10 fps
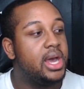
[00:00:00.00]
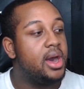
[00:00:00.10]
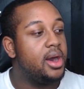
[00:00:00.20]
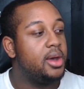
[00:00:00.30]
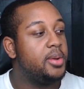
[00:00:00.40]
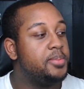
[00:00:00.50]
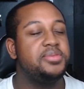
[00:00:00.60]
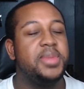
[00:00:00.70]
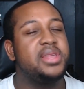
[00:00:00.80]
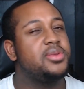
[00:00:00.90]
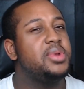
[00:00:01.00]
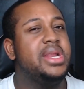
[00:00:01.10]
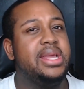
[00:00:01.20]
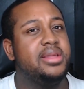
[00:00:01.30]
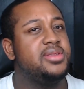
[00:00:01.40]
Um, makes it
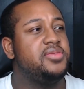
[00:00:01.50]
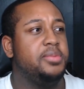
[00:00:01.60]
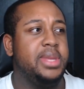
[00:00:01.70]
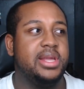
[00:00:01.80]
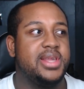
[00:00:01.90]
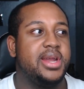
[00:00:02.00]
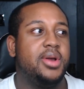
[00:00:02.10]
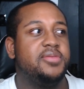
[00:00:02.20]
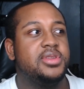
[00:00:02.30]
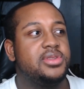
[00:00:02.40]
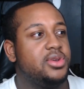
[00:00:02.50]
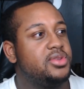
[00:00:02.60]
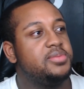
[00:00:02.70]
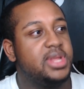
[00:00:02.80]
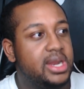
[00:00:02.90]
really easy for me because I don't have to search
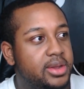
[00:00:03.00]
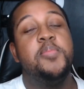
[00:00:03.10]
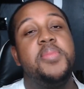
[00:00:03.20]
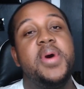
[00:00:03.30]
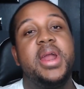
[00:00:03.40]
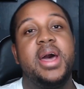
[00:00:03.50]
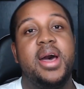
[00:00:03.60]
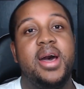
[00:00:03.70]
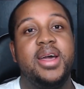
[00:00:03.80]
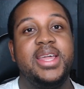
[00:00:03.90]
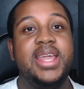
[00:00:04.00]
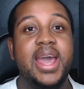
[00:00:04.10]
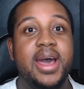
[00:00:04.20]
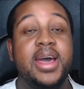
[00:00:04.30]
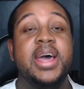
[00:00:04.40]
up the lyric. But uh,
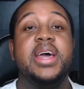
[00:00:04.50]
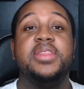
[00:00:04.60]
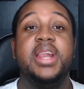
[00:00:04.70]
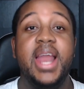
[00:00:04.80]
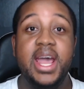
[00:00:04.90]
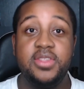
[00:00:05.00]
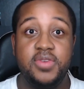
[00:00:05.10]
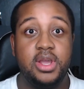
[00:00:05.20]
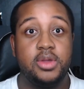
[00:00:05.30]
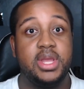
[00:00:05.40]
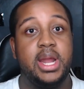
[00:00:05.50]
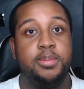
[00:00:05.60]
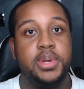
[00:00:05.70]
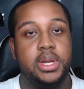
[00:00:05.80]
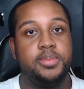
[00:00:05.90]
yeah, the last video that I
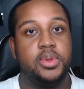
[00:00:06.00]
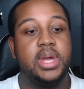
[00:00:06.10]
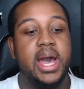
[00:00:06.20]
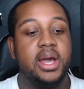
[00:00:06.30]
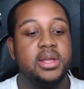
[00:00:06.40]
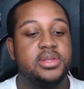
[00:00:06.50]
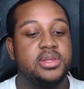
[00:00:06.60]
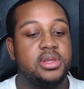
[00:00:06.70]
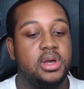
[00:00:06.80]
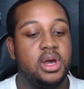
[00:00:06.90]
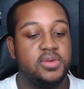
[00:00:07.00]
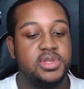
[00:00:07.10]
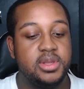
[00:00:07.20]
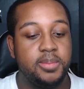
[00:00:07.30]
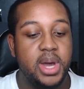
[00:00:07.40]
put up, you guys, of the
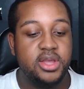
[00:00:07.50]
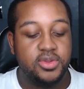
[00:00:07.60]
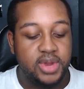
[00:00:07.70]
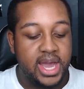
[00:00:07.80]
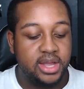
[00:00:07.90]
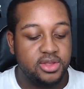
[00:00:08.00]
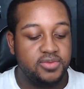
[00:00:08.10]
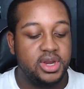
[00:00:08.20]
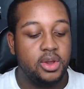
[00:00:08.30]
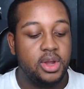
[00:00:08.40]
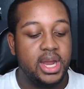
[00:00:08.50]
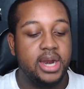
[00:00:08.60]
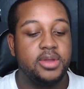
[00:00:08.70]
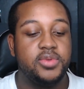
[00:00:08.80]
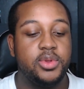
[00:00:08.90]
Dimash reaction video, a lot
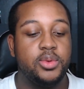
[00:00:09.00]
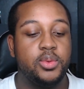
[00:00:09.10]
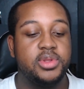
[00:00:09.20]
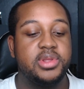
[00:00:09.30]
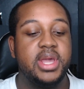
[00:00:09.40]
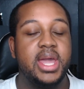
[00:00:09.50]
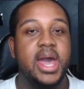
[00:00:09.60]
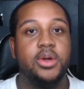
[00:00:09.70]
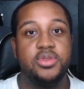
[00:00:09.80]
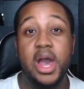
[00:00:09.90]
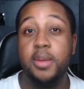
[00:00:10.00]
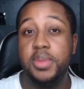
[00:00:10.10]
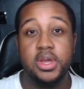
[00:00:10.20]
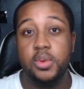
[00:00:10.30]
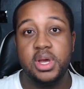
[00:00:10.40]
of you were saying how
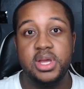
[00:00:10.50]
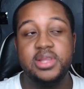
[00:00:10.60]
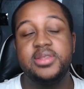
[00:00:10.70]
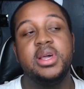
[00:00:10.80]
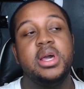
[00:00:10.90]
choppy it was.